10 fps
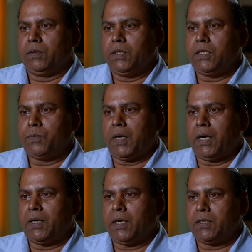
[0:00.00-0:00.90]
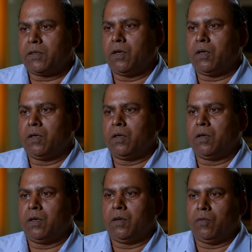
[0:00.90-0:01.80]
this plant has got
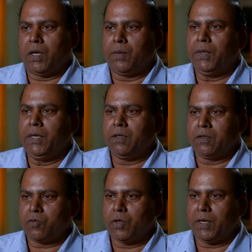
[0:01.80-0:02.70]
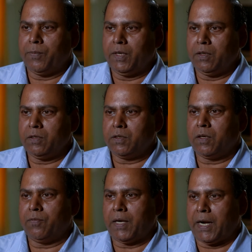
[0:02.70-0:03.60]
one million square meters
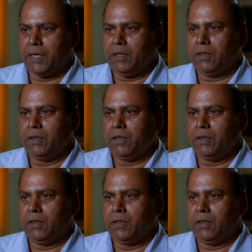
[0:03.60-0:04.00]
of land,